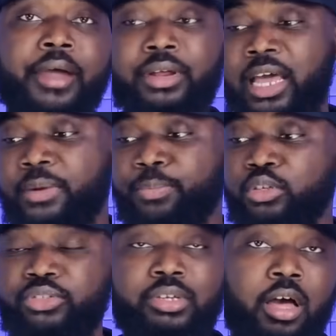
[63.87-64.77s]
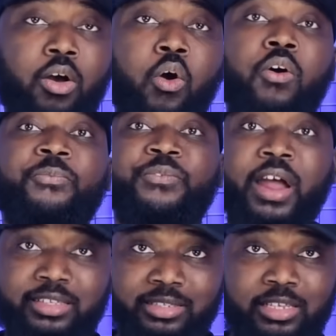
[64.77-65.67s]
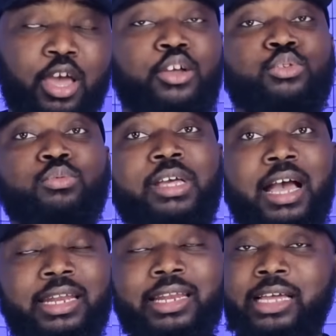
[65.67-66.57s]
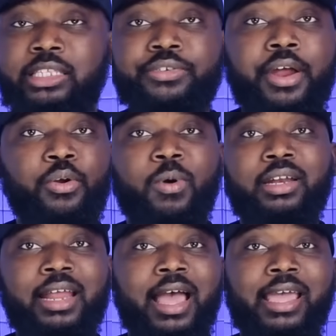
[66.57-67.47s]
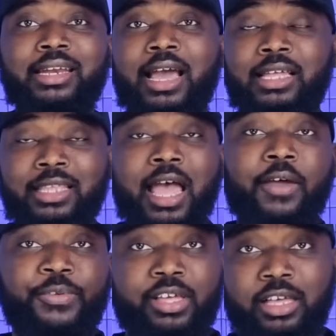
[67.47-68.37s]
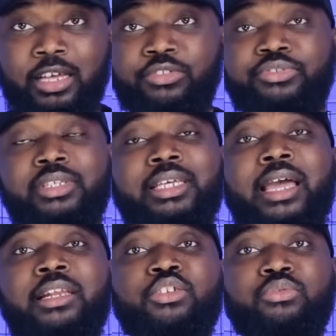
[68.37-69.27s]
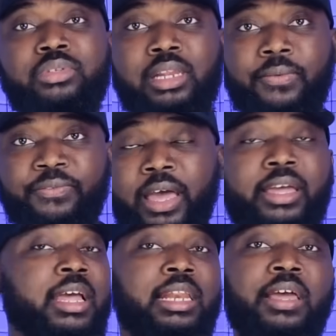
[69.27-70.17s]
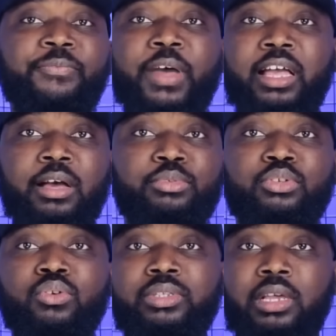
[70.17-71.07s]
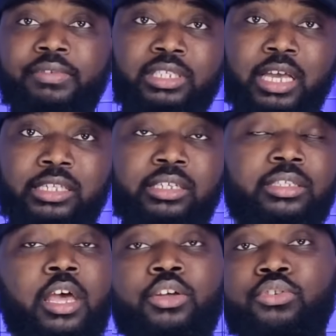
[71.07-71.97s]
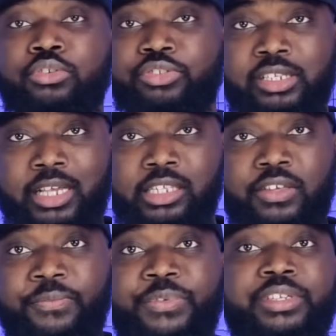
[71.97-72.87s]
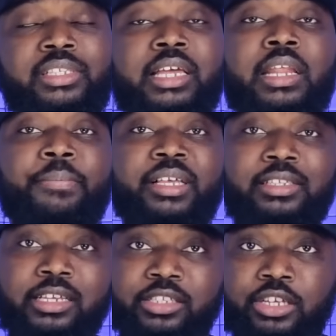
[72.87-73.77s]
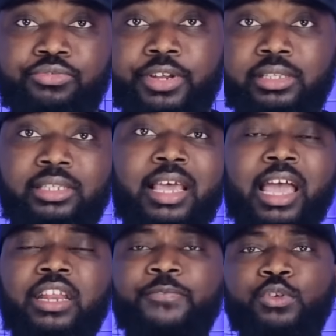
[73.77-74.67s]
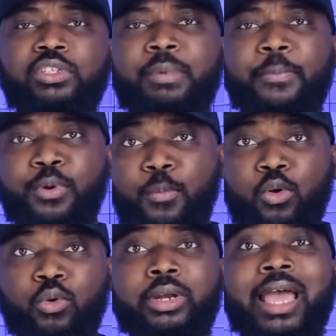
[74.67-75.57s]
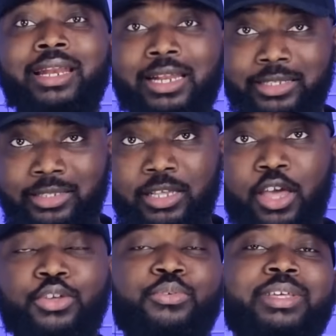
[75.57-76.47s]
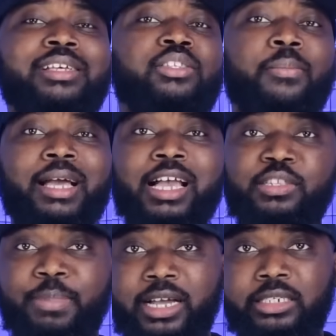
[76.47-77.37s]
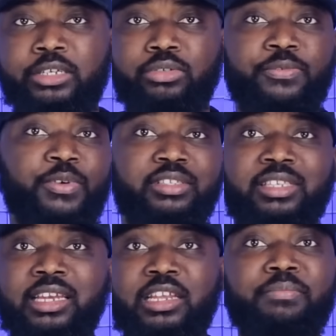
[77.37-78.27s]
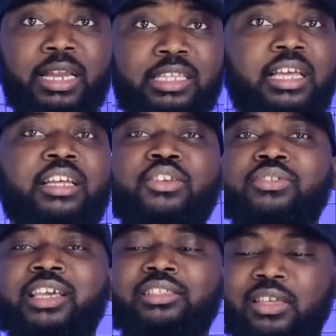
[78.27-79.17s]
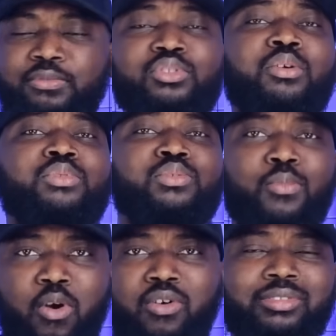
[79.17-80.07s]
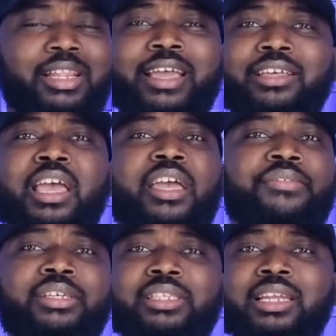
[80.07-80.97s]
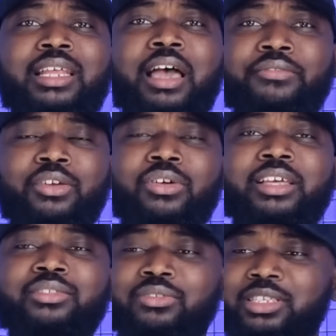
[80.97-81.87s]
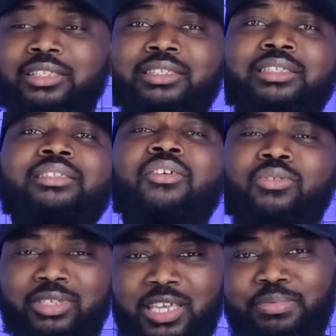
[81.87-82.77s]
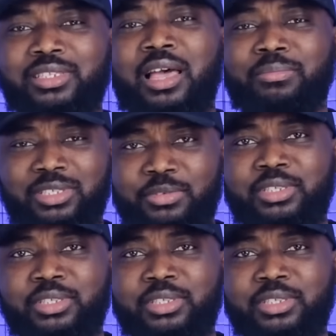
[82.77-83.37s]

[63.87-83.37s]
Ireland, Portugal, or France to Ghana, Nigeria, Rwanda, and other African countries, kindly use Lem-fai. Lem-fai comes with no service charges, no transaction fees, and the best exchange rates. And if you use my promo code Headless, you get some cashback deals. If you're sending money, they'll just give you some small, like if you're sending $100, they'll just, keep some